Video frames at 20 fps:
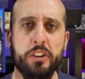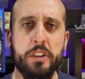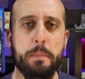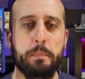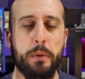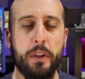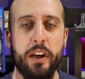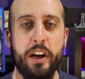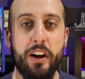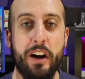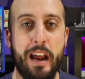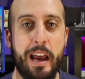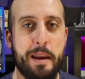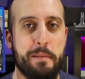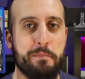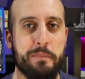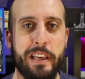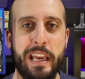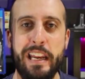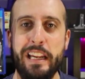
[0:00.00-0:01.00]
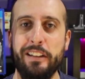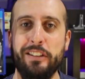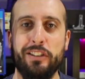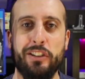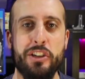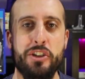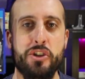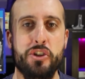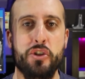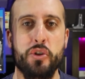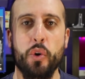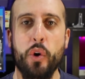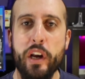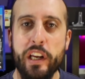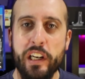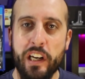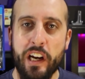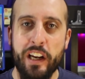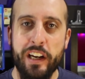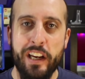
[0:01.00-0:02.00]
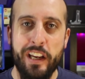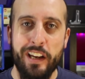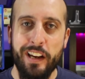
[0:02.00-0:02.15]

Multiplayer, I'm getting destroyed on